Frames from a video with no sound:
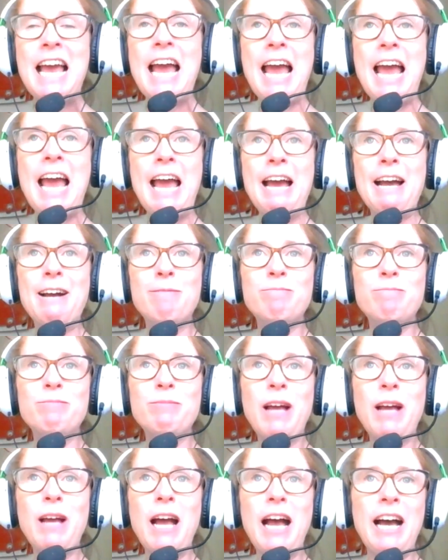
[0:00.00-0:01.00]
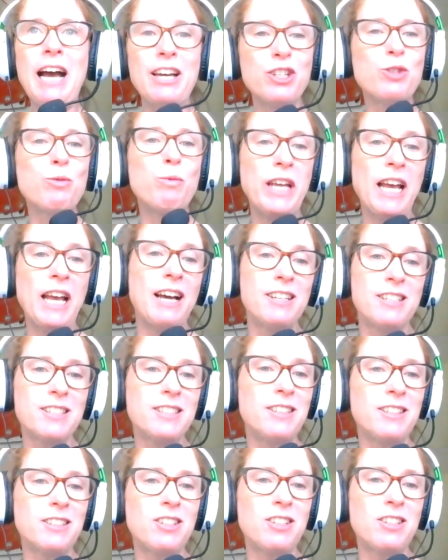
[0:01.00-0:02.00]
And we had
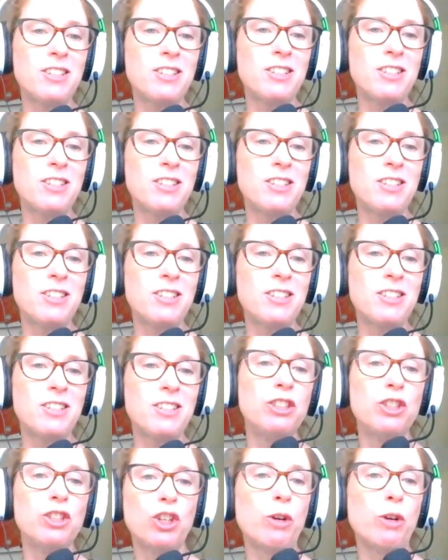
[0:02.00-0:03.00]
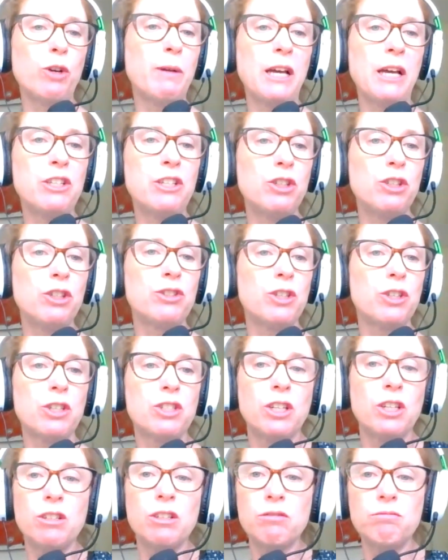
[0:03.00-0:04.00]
a consultation, and you showed me how to use
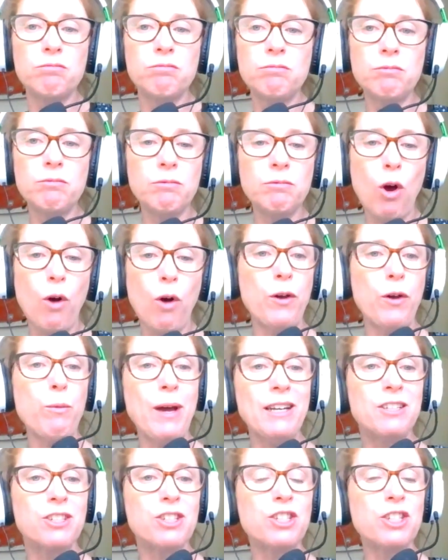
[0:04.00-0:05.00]
it, and off I went.